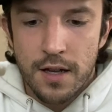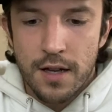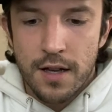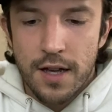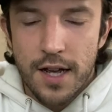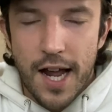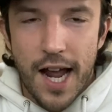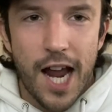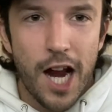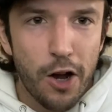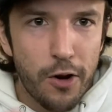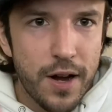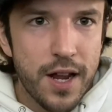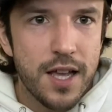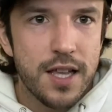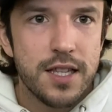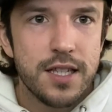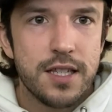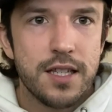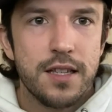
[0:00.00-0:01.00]

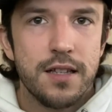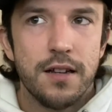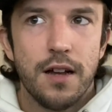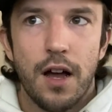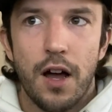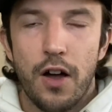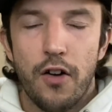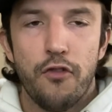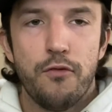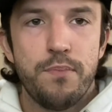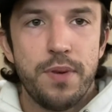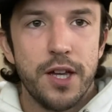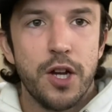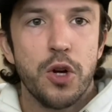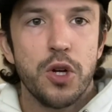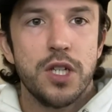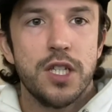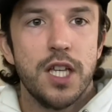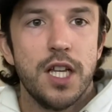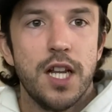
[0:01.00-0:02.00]
areas of
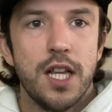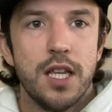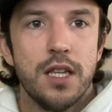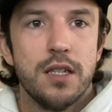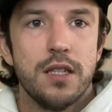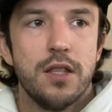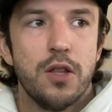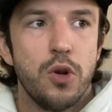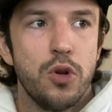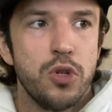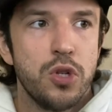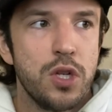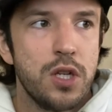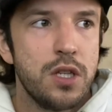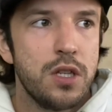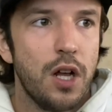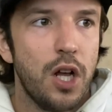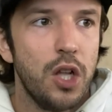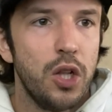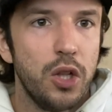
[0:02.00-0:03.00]
bigger cities. There's
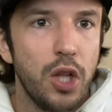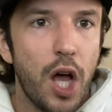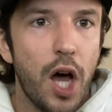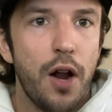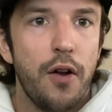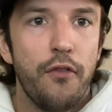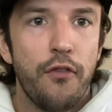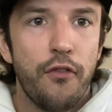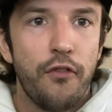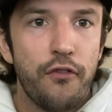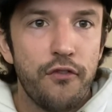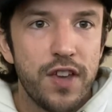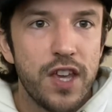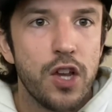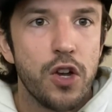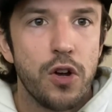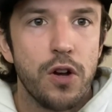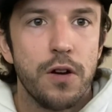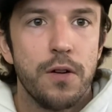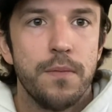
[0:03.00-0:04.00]
just a lot of
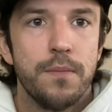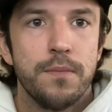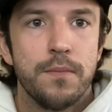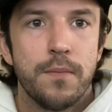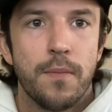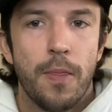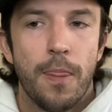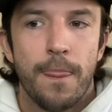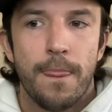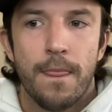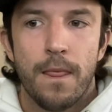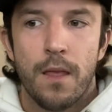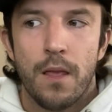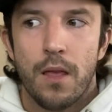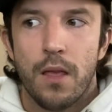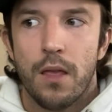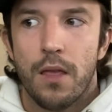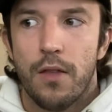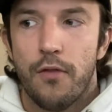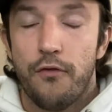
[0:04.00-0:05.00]
fear.
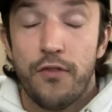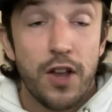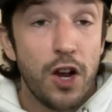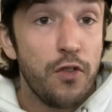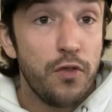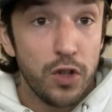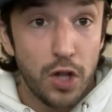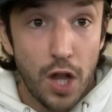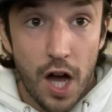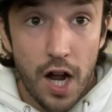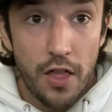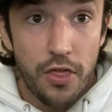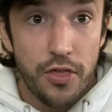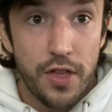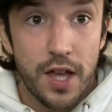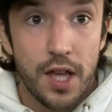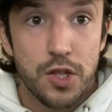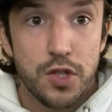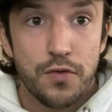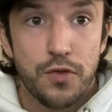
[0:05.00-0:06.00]
Fear of a lot of
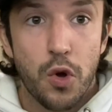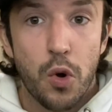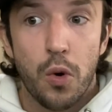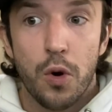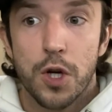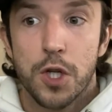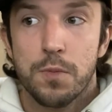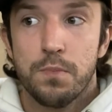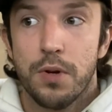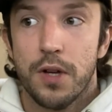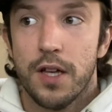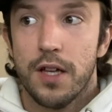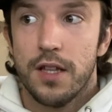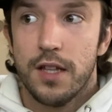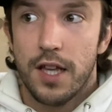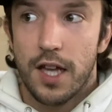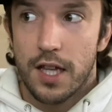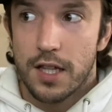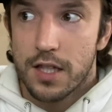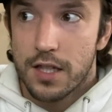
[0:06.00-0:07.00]
things, of course,
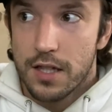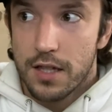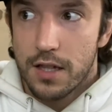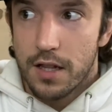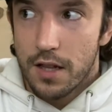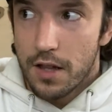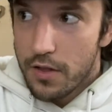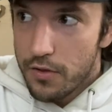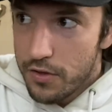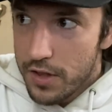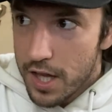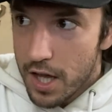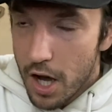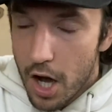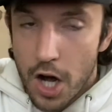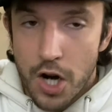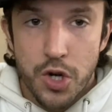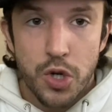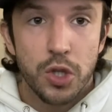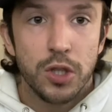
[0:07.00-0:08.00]
but the
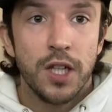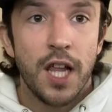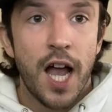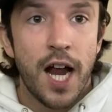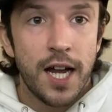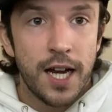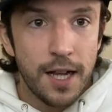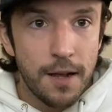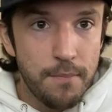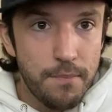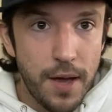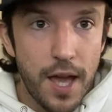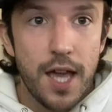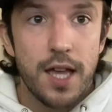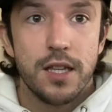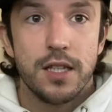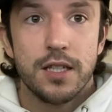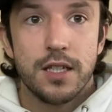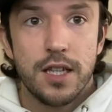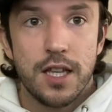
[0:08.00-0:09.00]
underlining
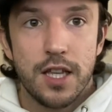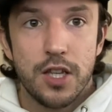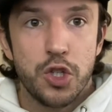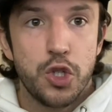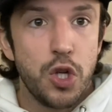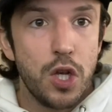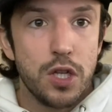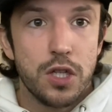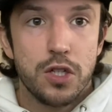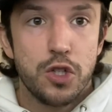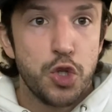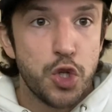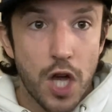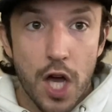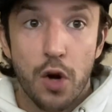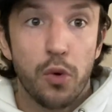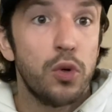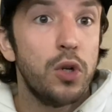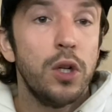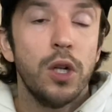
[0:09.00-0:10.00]
base is just
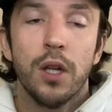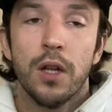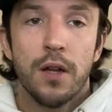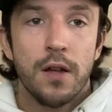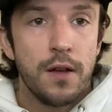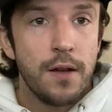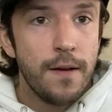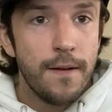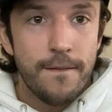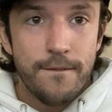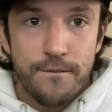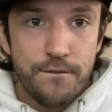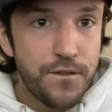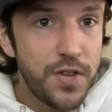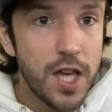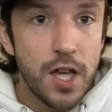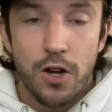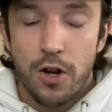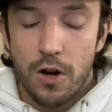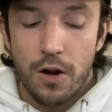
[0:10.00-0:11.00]
general
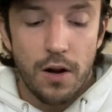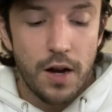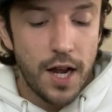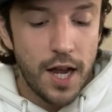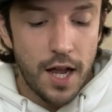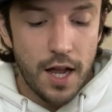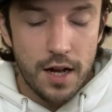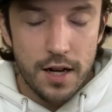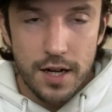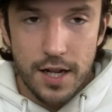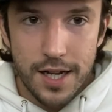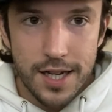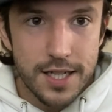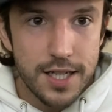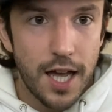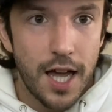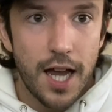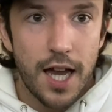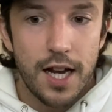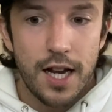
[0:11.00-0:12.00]
fear and
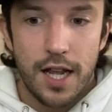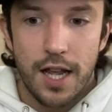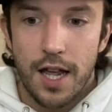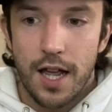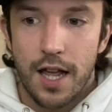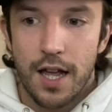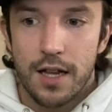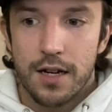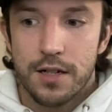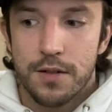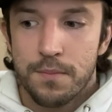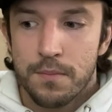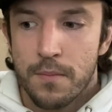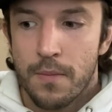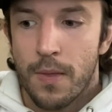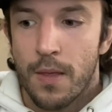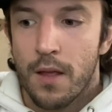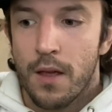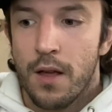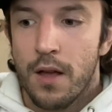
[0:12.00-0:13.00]
anxiety. And
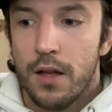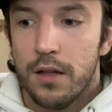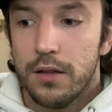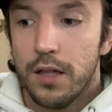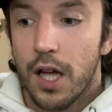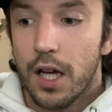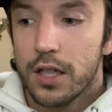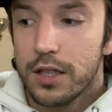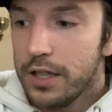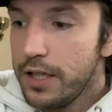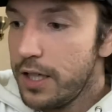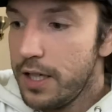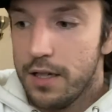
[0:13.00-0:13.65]
luckily,